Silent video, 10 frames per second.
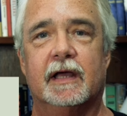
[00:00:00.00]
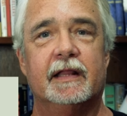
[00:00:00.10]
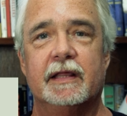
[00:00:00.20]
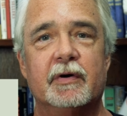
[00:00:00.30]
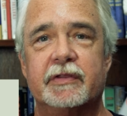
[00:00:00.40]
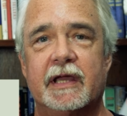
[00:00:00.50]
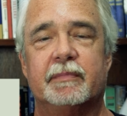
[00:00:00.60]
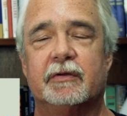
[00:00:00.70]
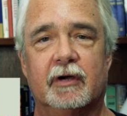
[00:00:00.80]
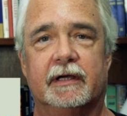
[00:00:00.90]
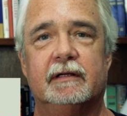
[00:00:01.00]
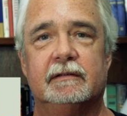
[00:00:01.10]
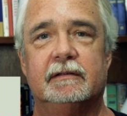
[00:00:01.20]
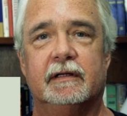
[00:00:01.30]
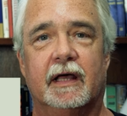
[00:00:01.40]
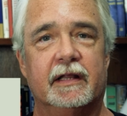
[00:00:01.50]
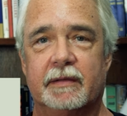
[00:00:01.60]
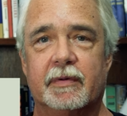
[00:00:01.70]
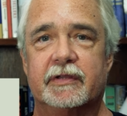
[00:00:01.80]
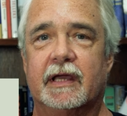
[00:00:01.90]
and they both can't be right, and
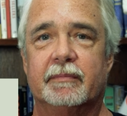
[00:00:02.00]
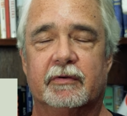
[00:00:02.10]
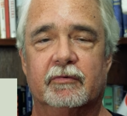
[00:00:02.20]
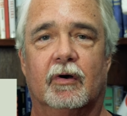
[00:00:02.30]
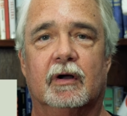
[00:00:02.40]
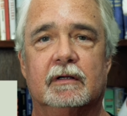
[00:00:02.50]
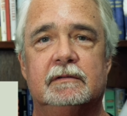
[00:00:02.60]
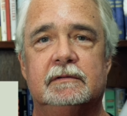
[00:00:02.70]
they both can't be wrong.